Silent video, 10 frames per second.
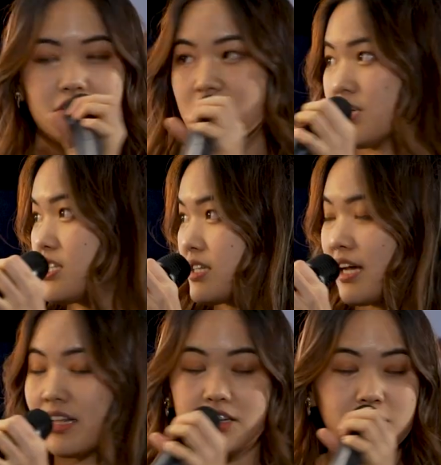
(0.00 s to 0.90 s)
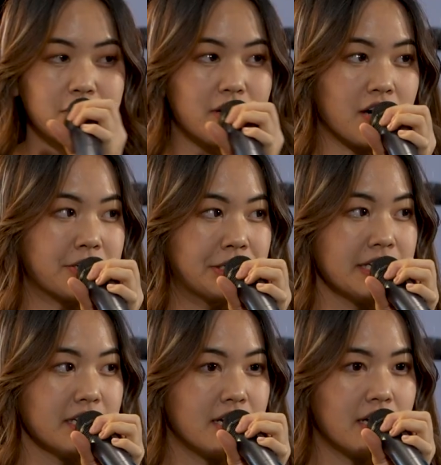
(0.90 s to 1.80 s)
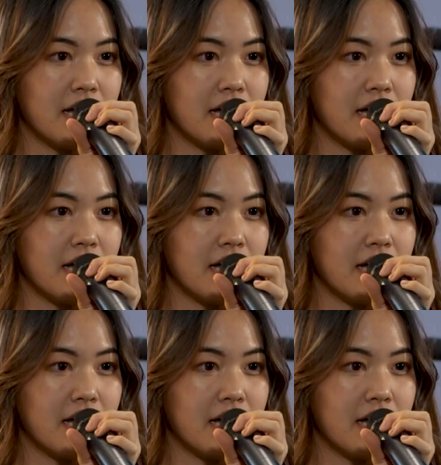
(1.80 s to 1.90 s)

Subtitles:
You can just scan the QR code.